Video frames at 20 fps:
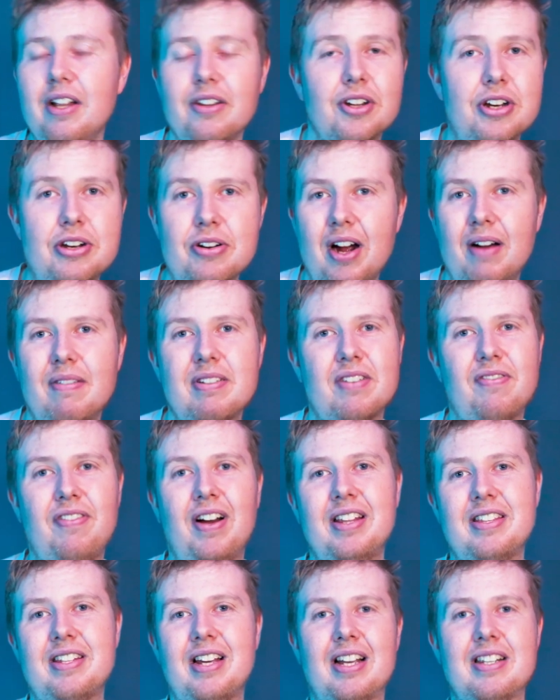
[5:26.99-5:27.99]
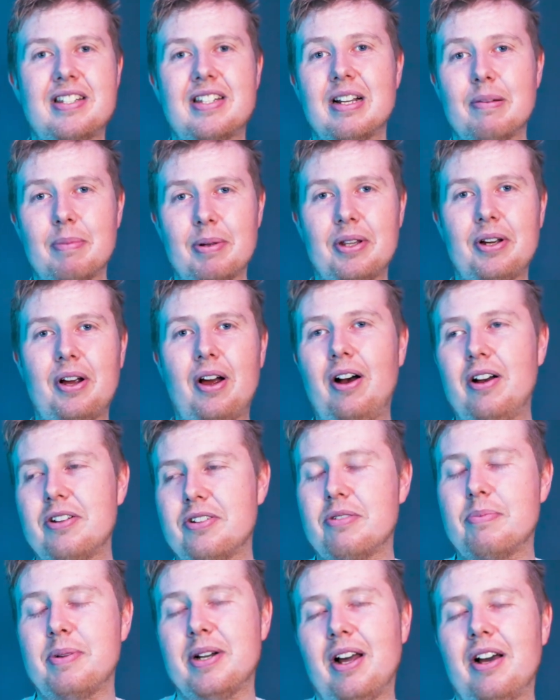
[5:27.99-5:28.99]
the drivers are fantastic, but the
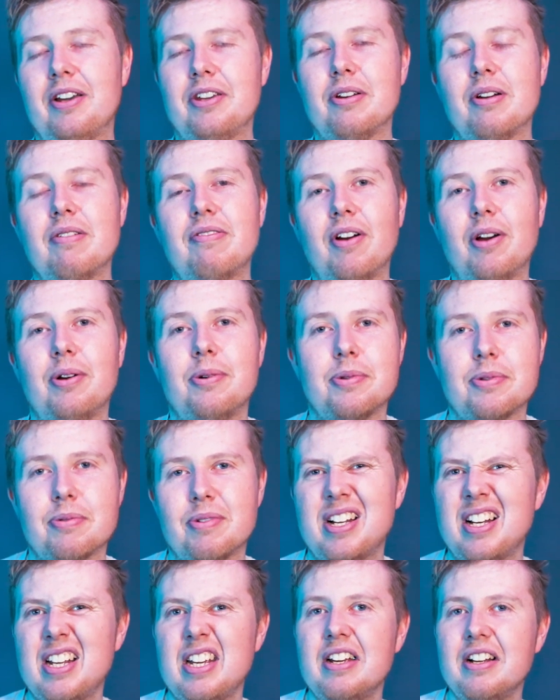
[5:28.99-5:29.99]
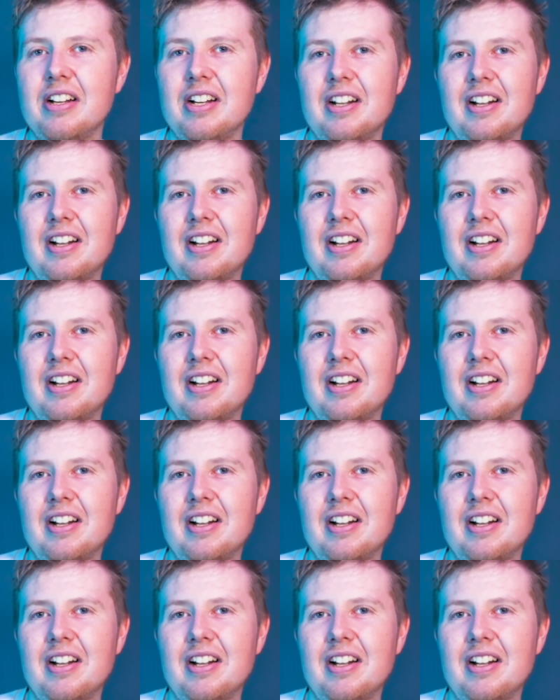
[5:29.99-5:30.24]
cars are a bit like U F Os really.